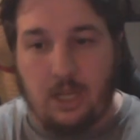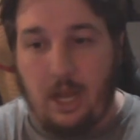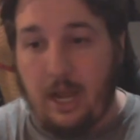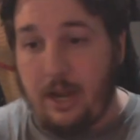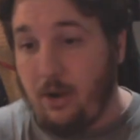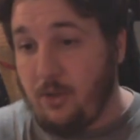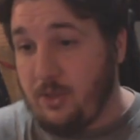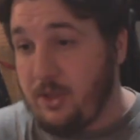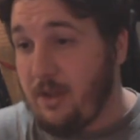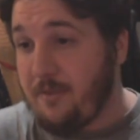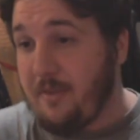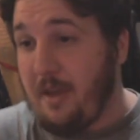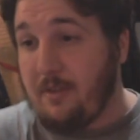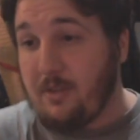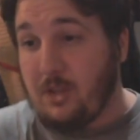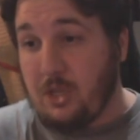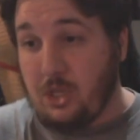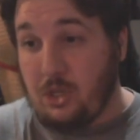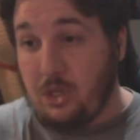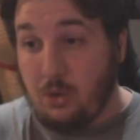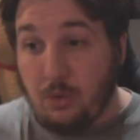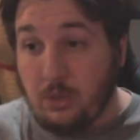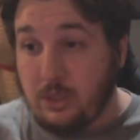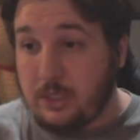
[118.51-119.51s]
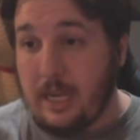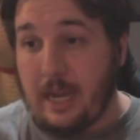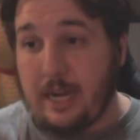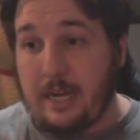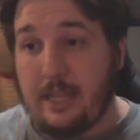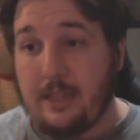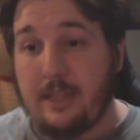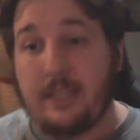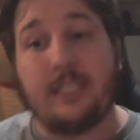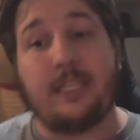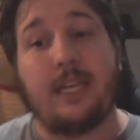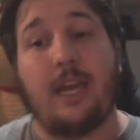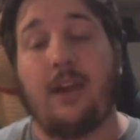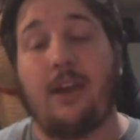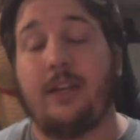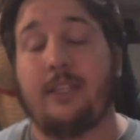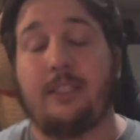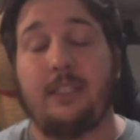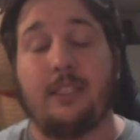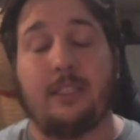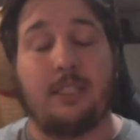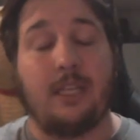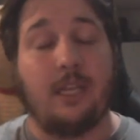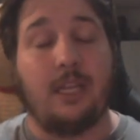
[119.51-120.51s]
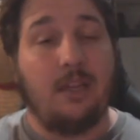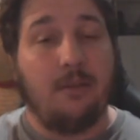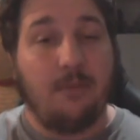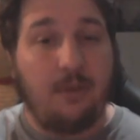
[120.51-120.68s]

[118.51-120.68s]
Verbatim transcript: I don't think I've ever used any of these characters.